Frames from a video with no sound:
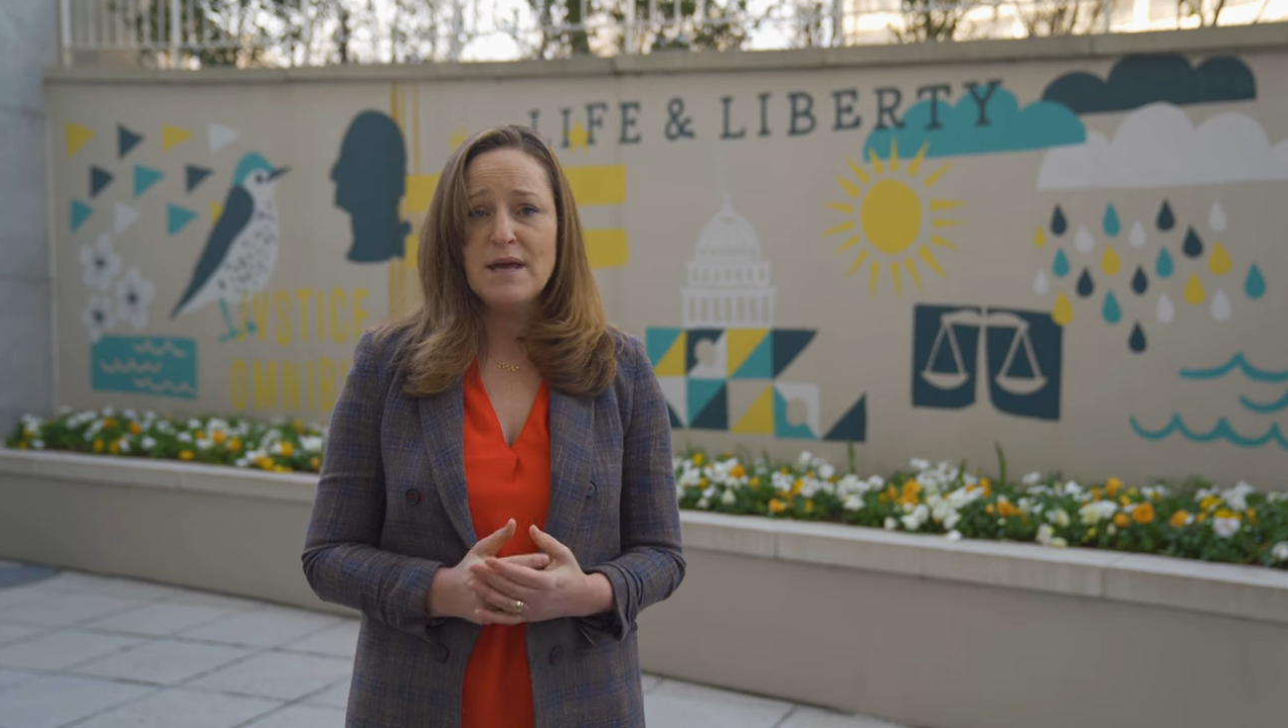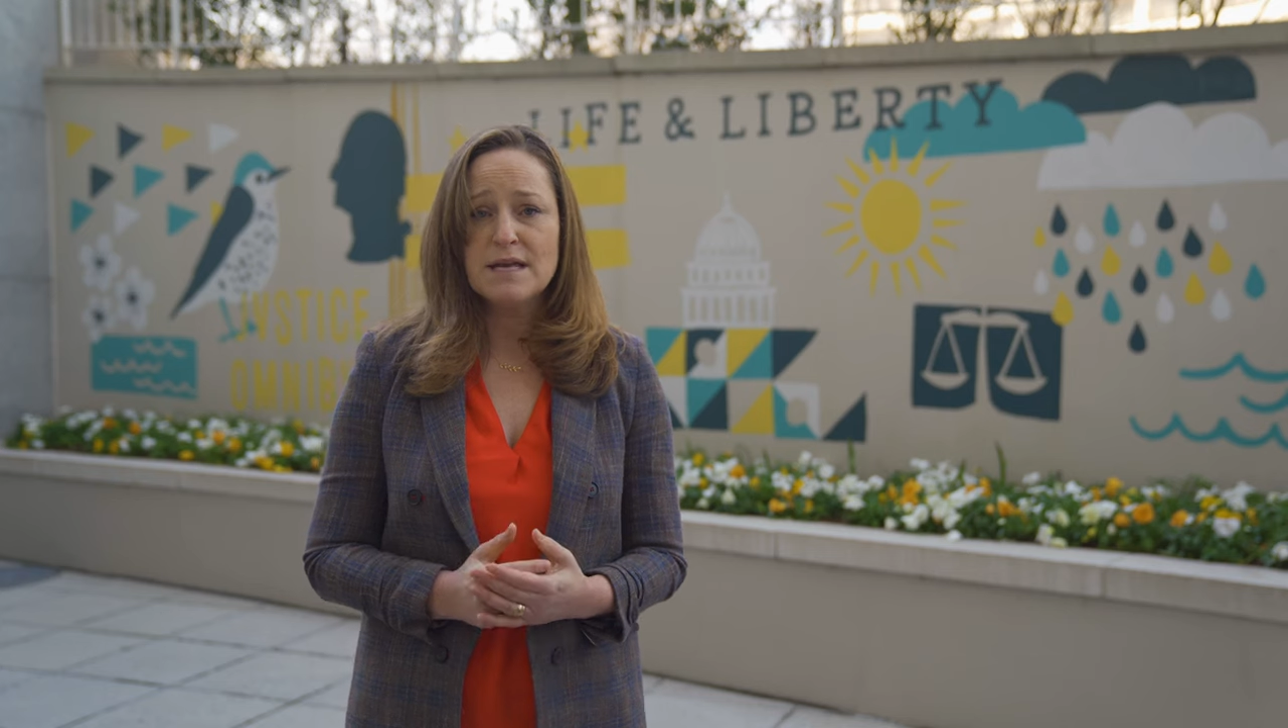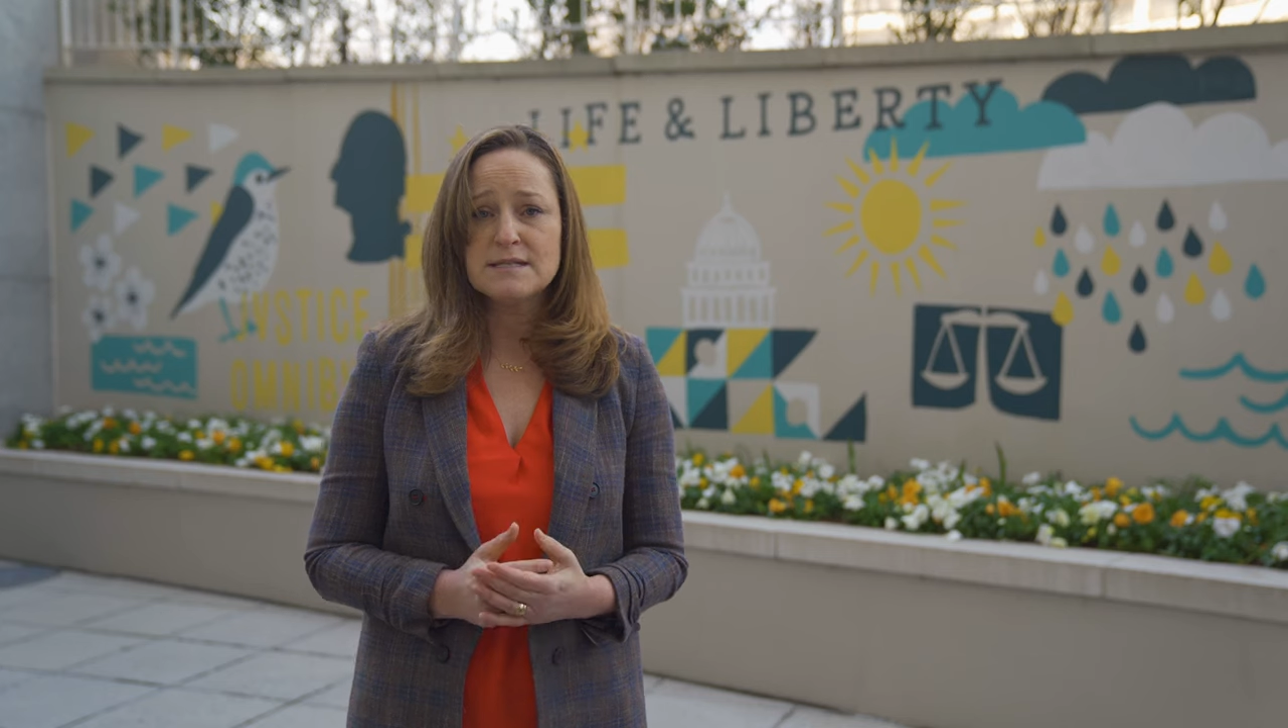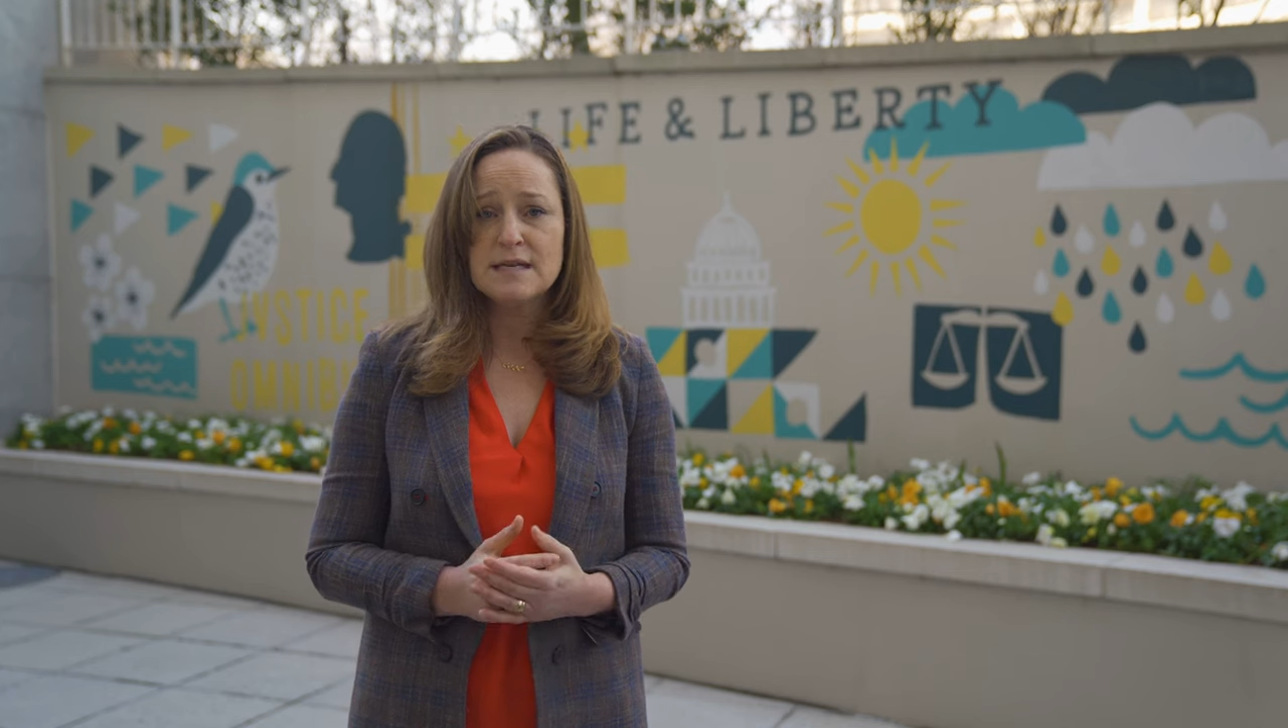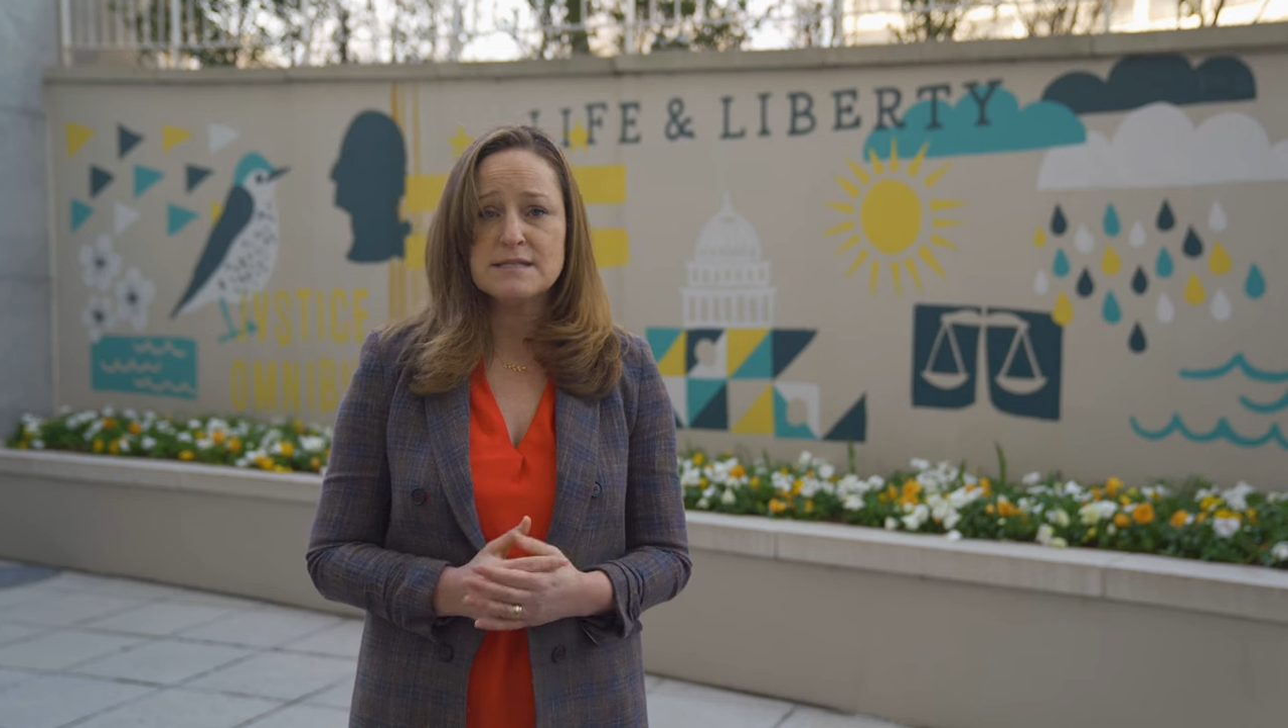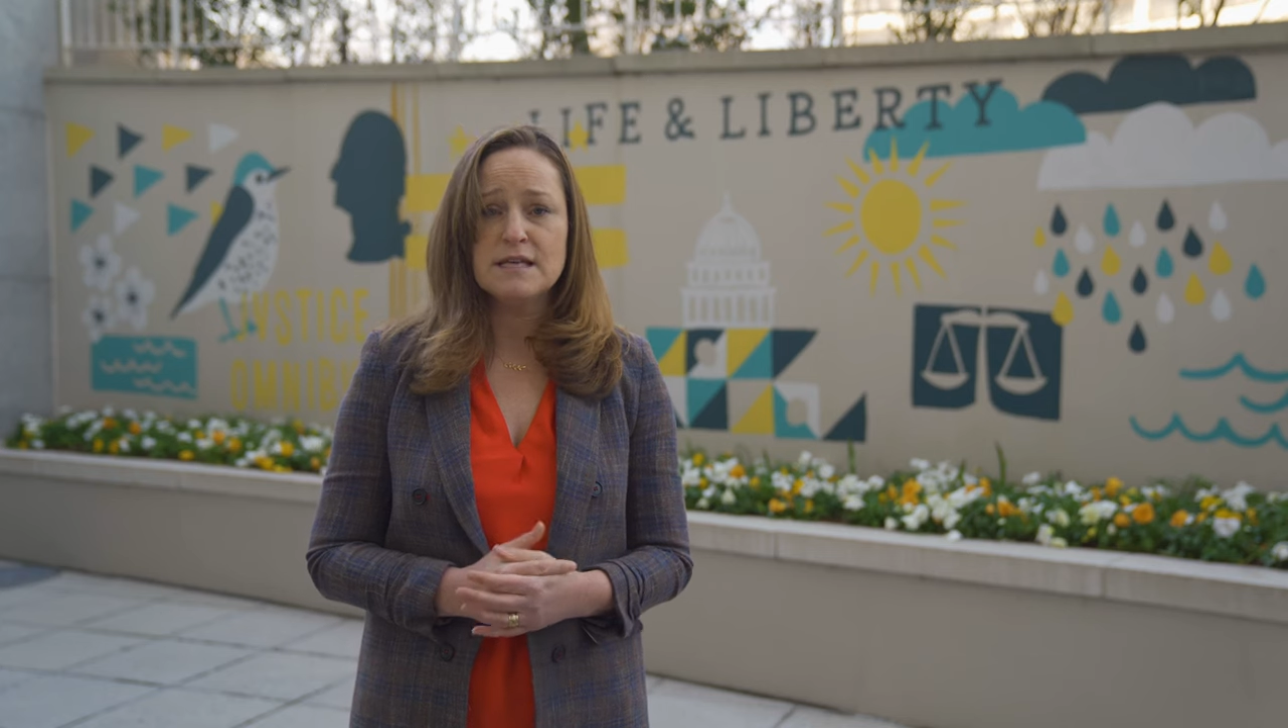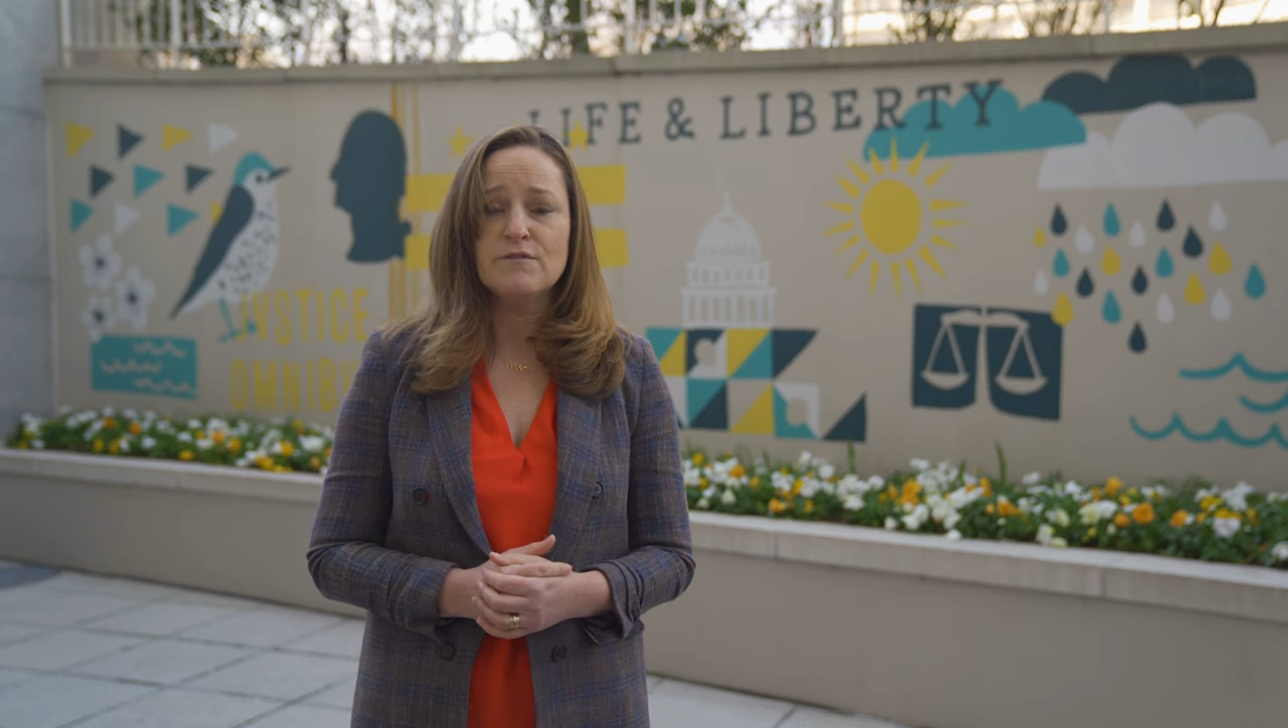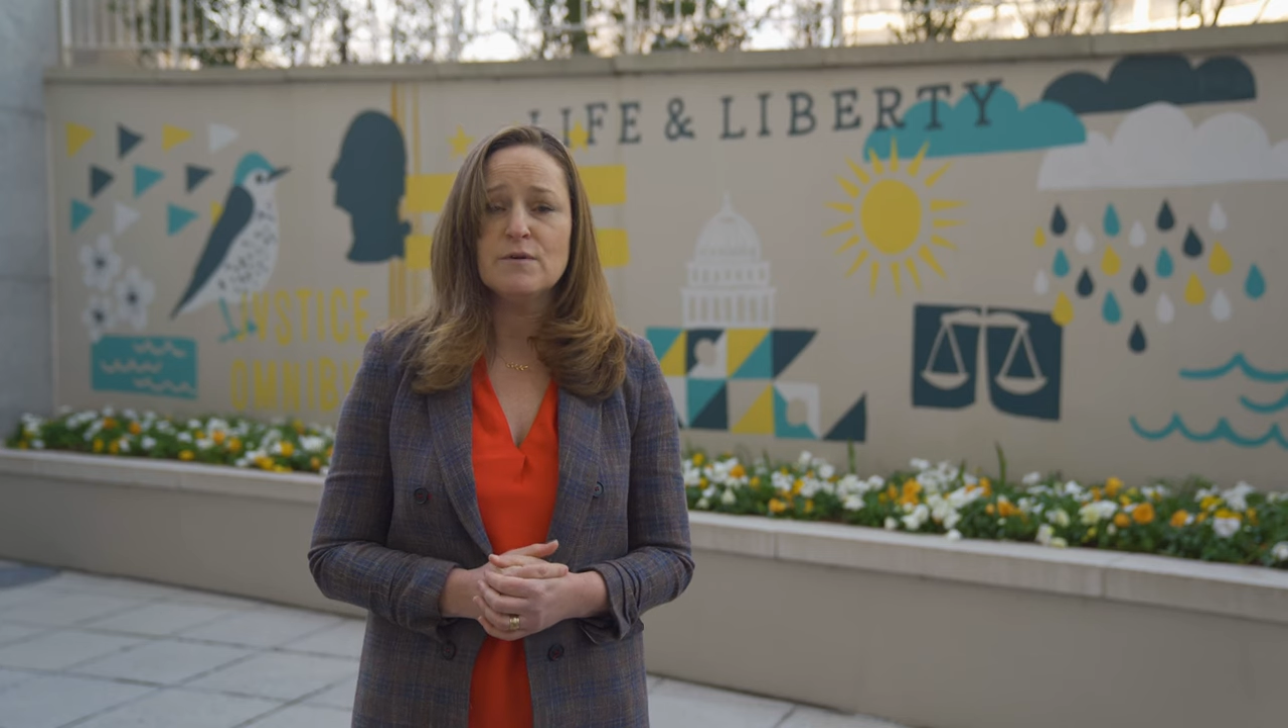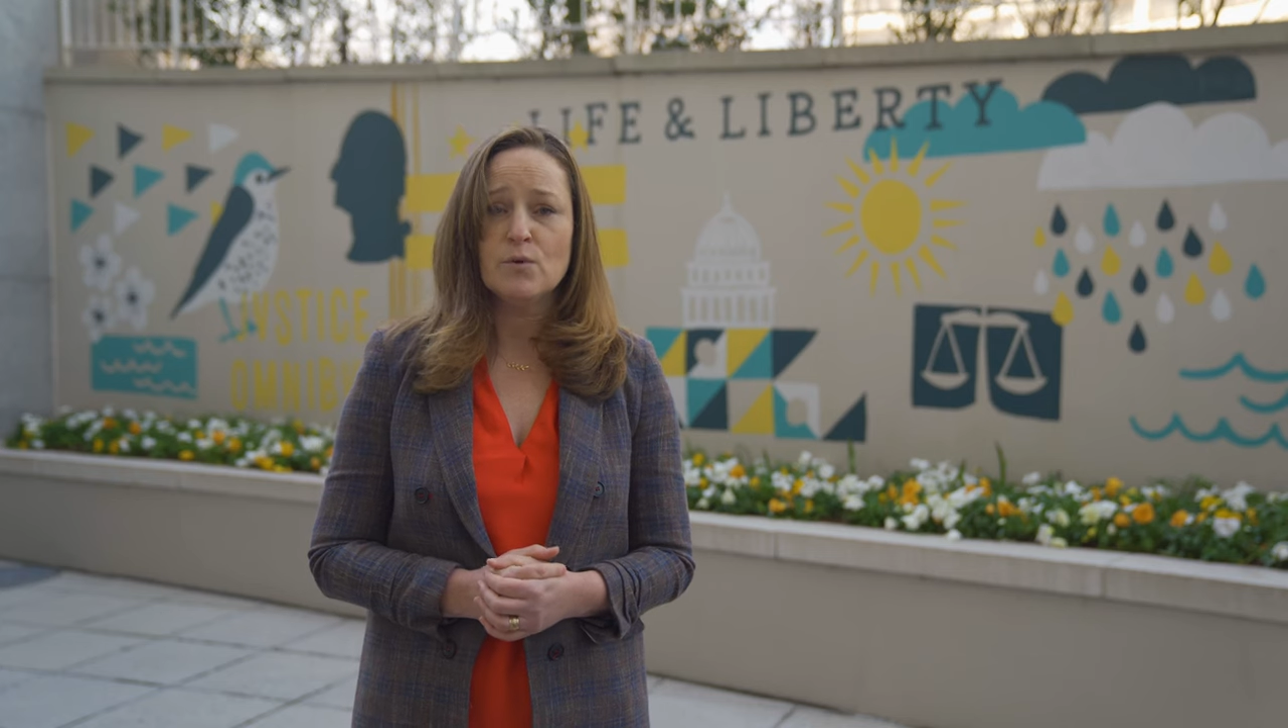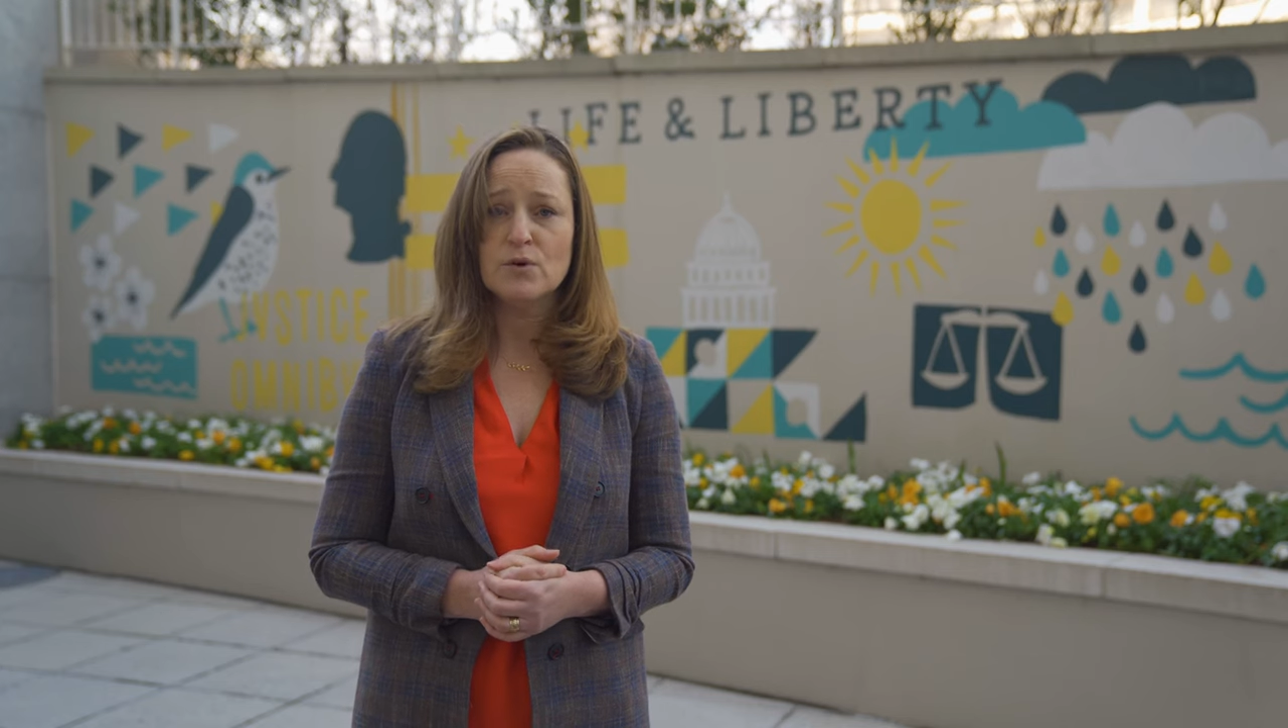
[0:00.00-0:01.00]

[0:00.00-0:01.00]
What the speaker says: makes things even